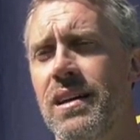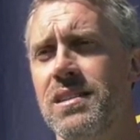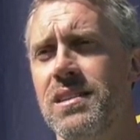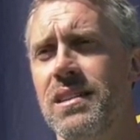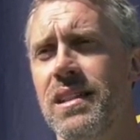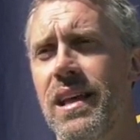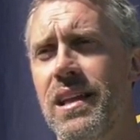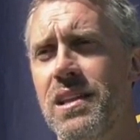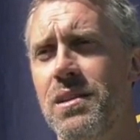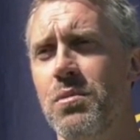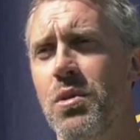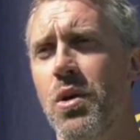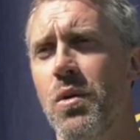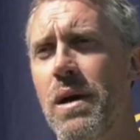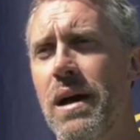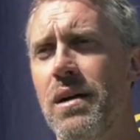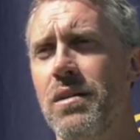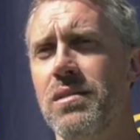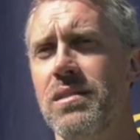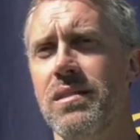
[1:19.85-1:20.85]
to let him go
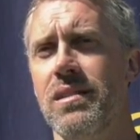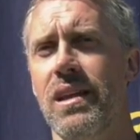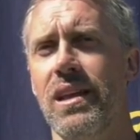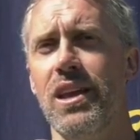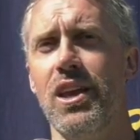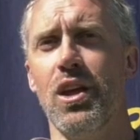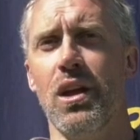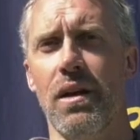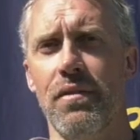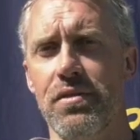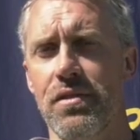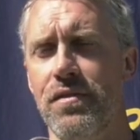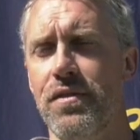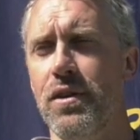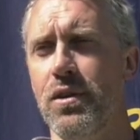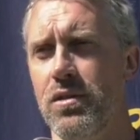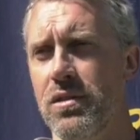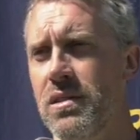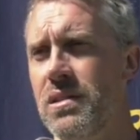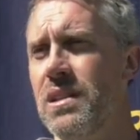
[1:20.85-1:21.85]
out and get off the
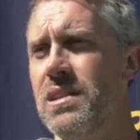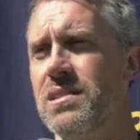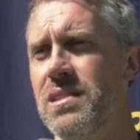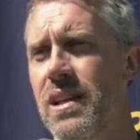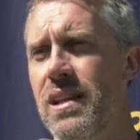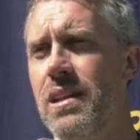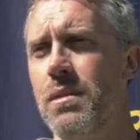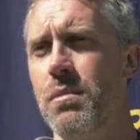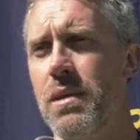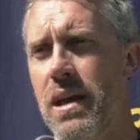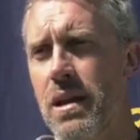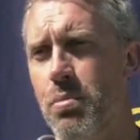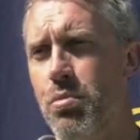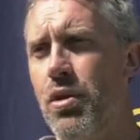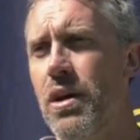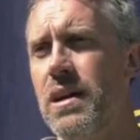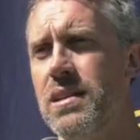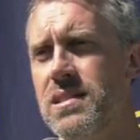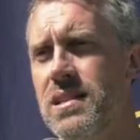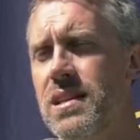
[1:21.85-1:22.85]
field and just let him kind of
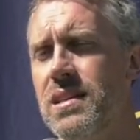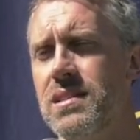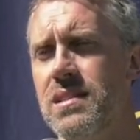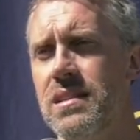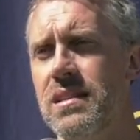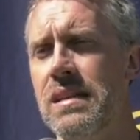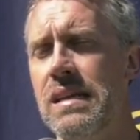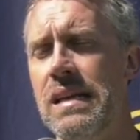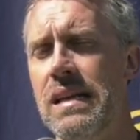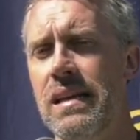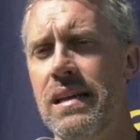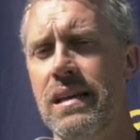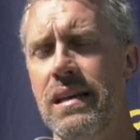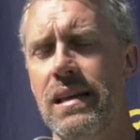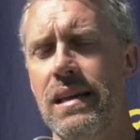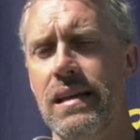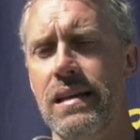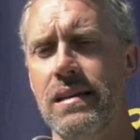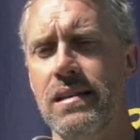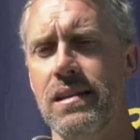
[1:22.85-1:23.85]
process
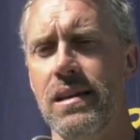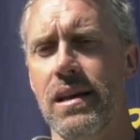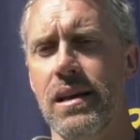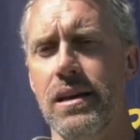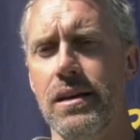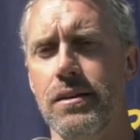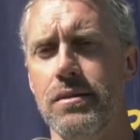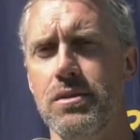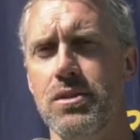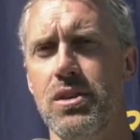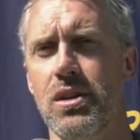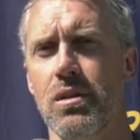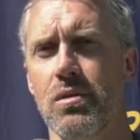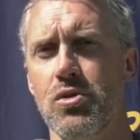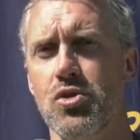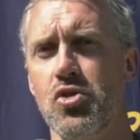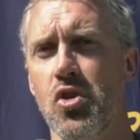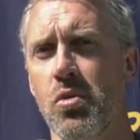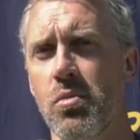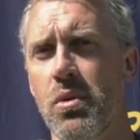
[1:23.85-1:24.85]
and
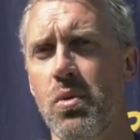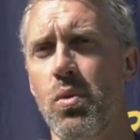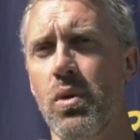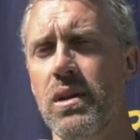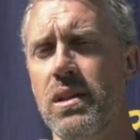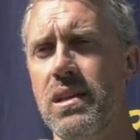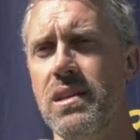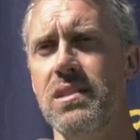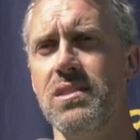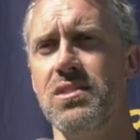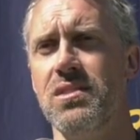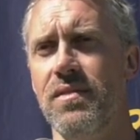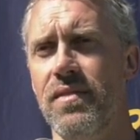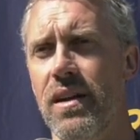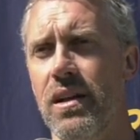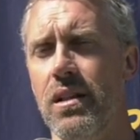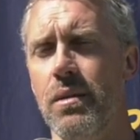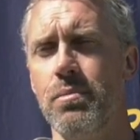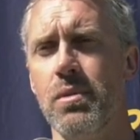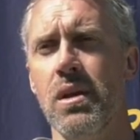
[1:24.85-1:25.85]
show me what he's
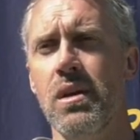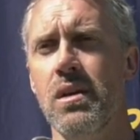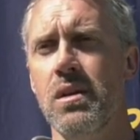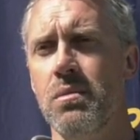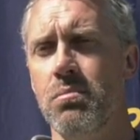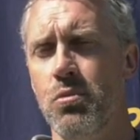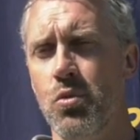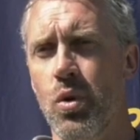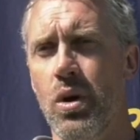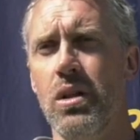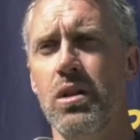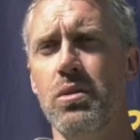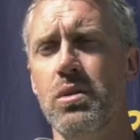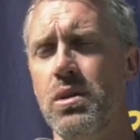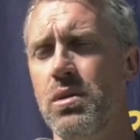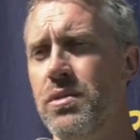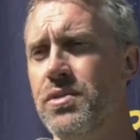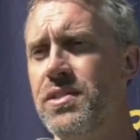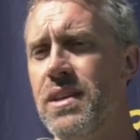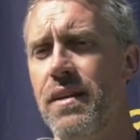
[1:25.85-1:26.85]
developed. Muelo
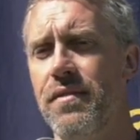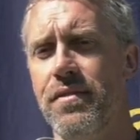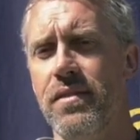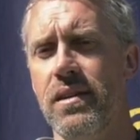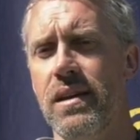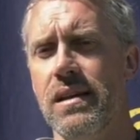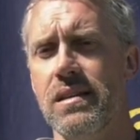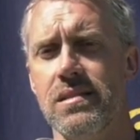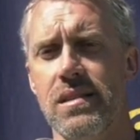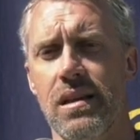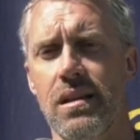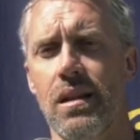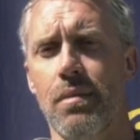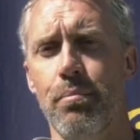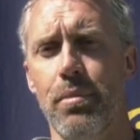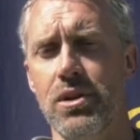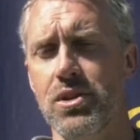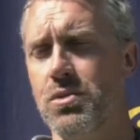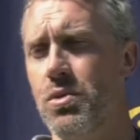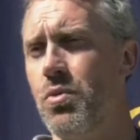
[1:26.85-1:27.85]
Iosefa has had a
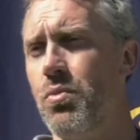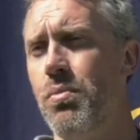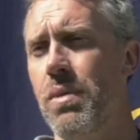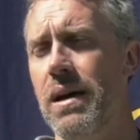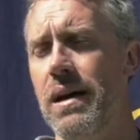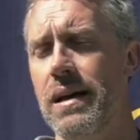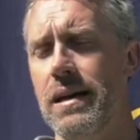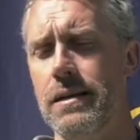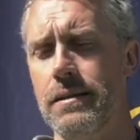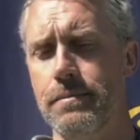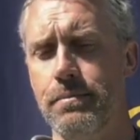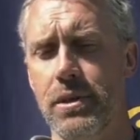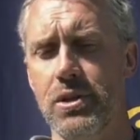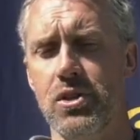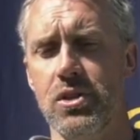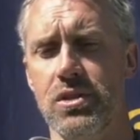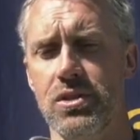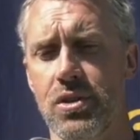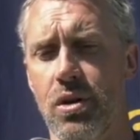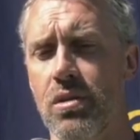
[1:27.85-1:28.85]
bunch
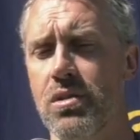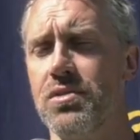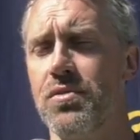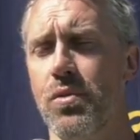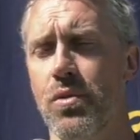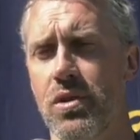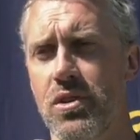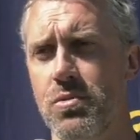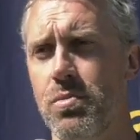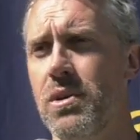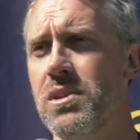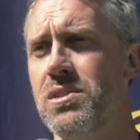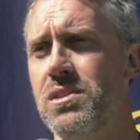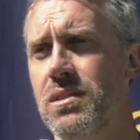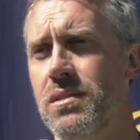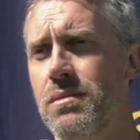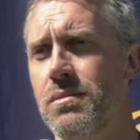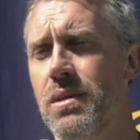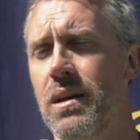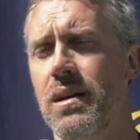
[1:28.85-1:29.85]
of starts for us, bunch
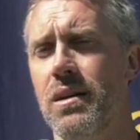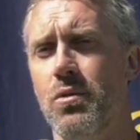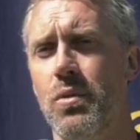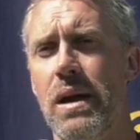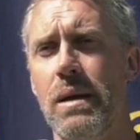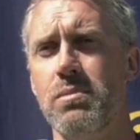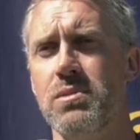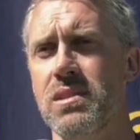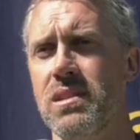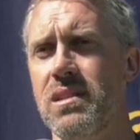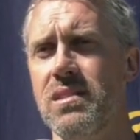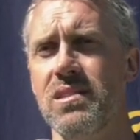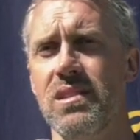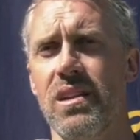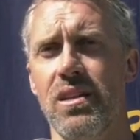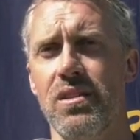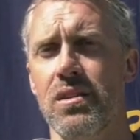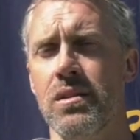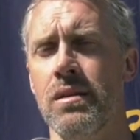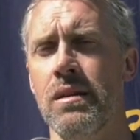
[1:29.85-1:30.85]
of reps, and he's
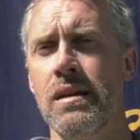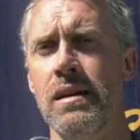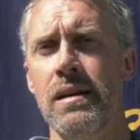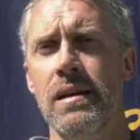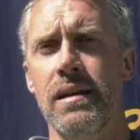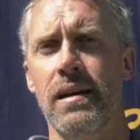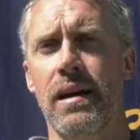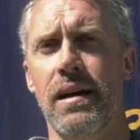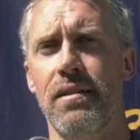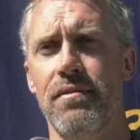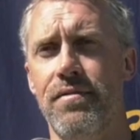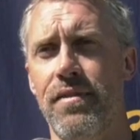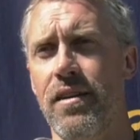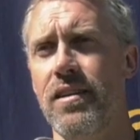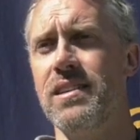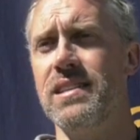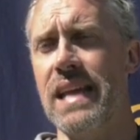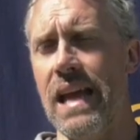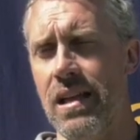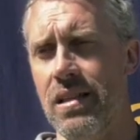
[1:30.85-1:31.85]
another
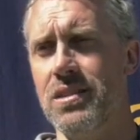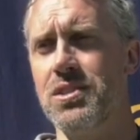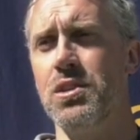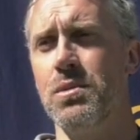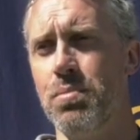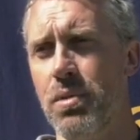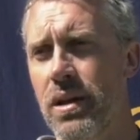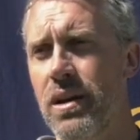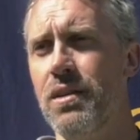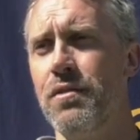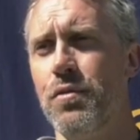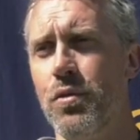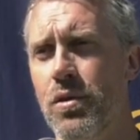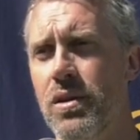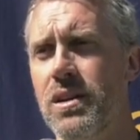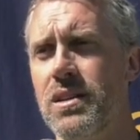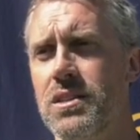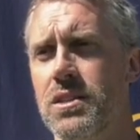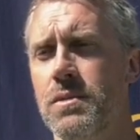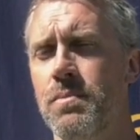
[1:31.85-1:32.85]
very talented player
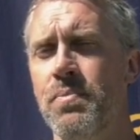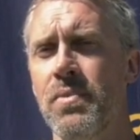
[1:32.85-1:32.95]
for us.